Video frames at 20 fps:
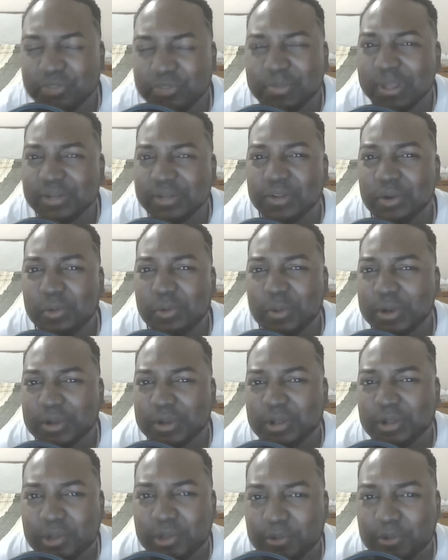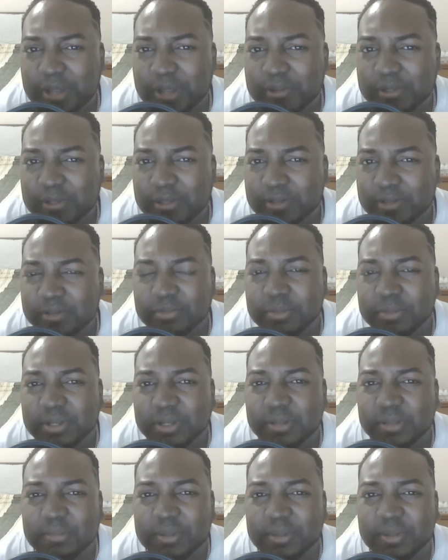men don't wear cologne out there.
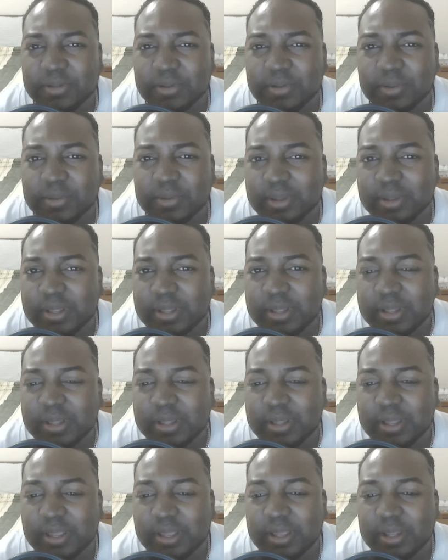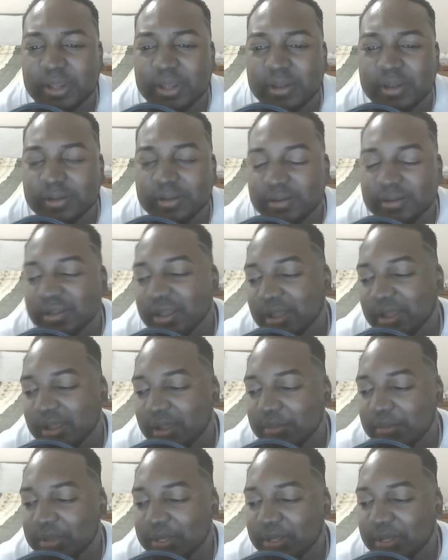Dominican men don't. And yeah, I
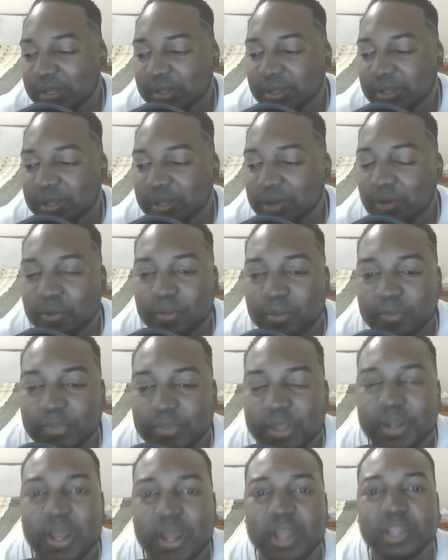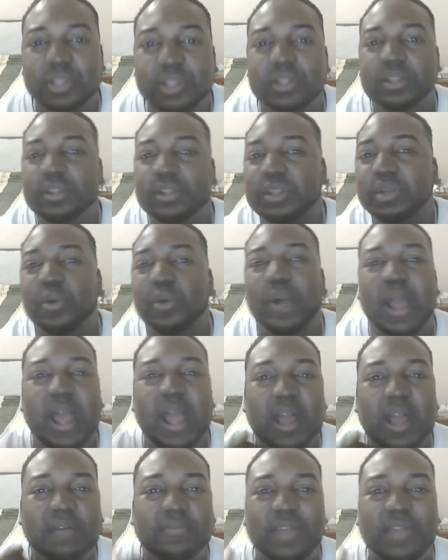mean, they don't
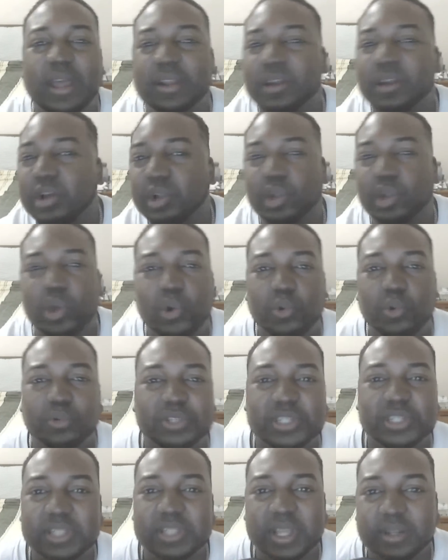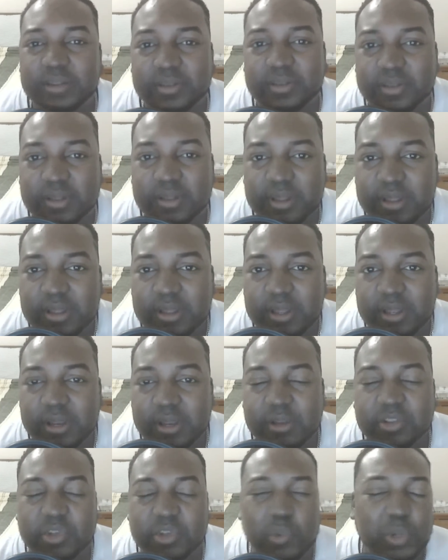have that cologne scent. Like,
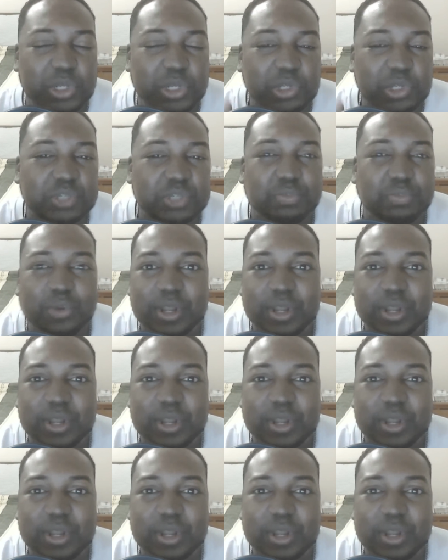so when you spray